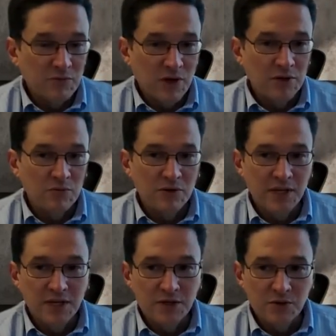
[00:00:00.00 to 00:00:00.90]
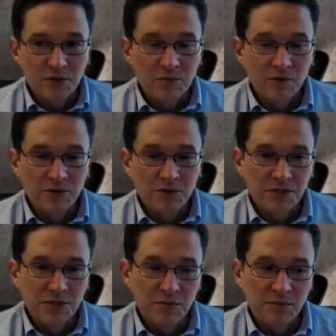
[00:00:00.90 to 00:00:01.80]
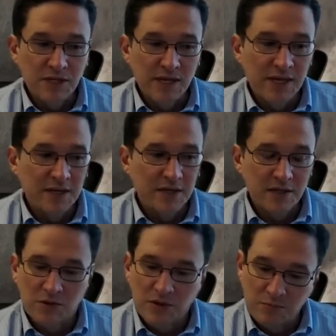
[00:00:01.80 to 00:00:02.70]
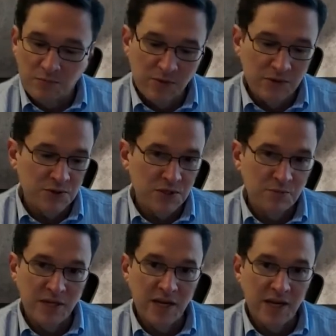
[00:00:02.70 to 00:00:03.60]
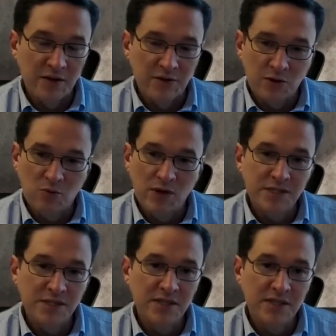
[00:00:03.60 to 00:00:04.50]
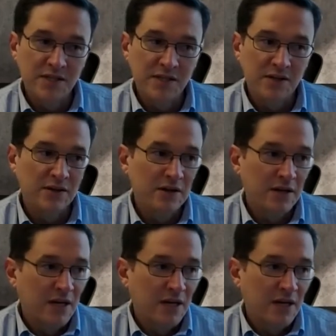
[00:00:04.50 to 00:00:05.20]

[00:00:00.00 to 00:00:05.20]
Well, I know we'll get into a little bit more detail, but yeah, meet with your CPA now. Don't wait till the end of the year.